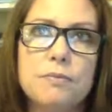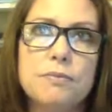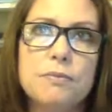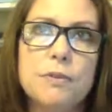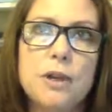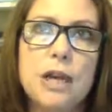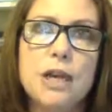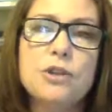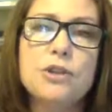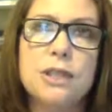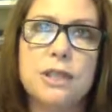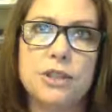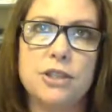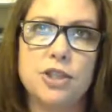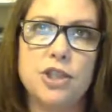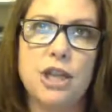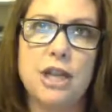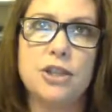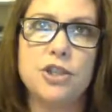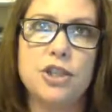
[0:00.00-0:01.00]
country is
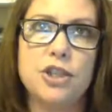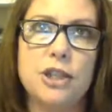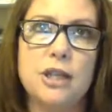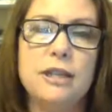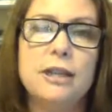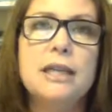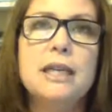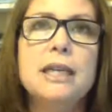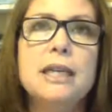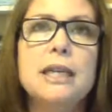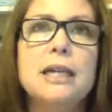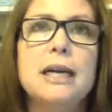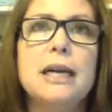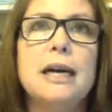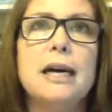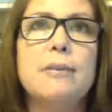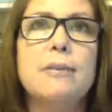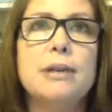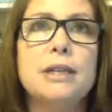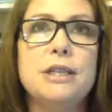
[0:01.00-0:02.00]
changing,
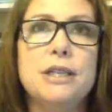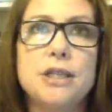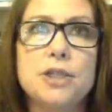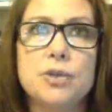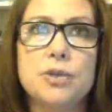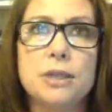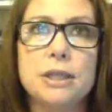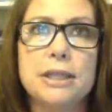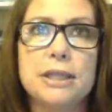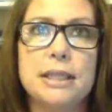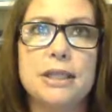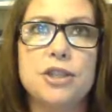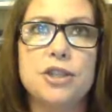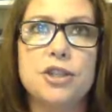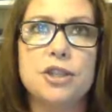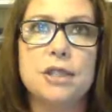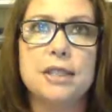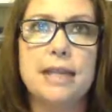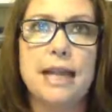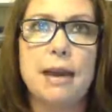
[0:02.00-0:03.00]

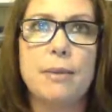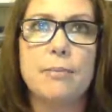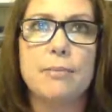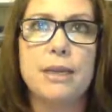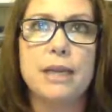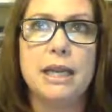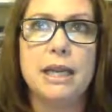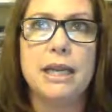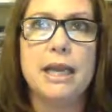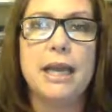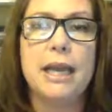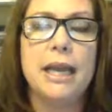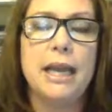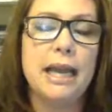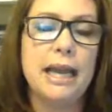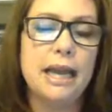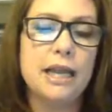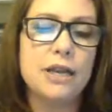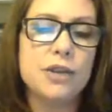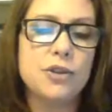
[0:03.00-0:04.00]
industrialization is happening,
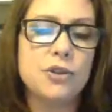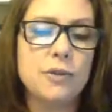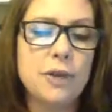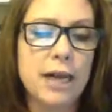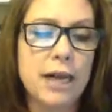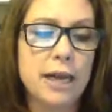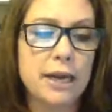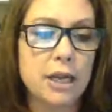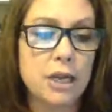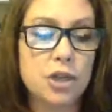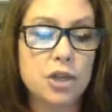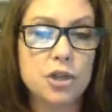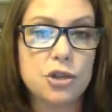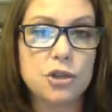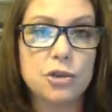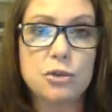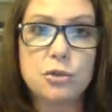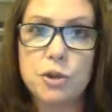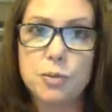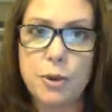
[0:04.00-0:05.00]
and you've got a
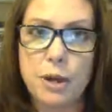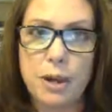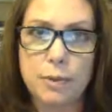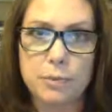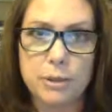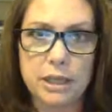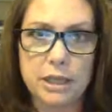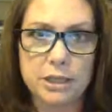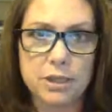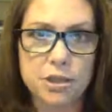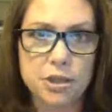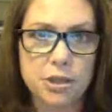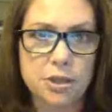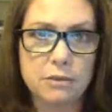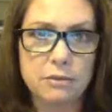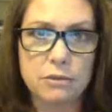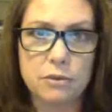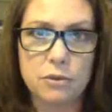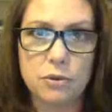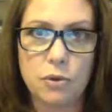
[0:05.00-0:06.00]
huge
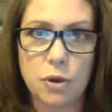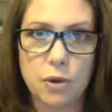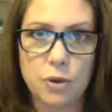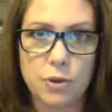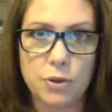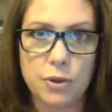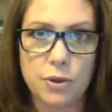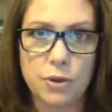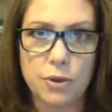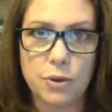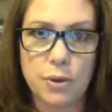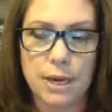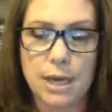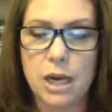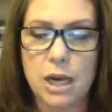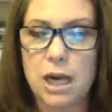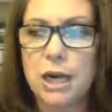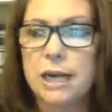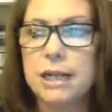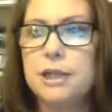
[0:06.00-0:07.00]
population growth
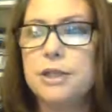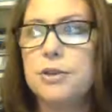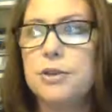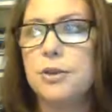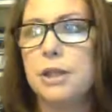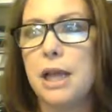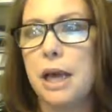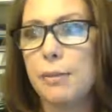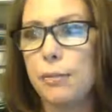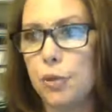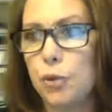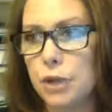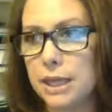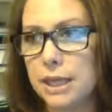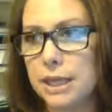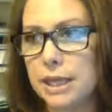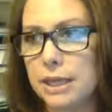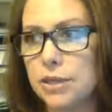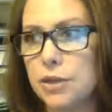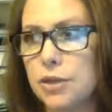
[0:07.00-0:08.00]
going on. So a lot more
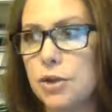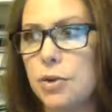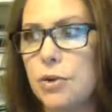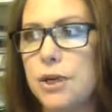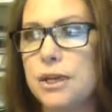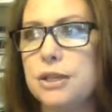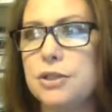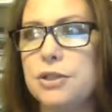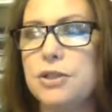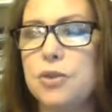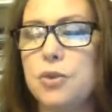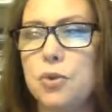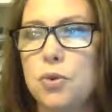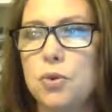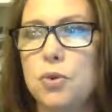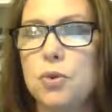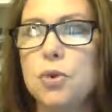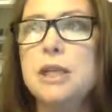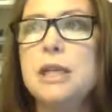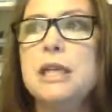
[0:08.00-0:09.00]
kids are going to
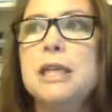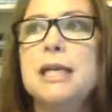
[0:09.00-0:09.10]
school.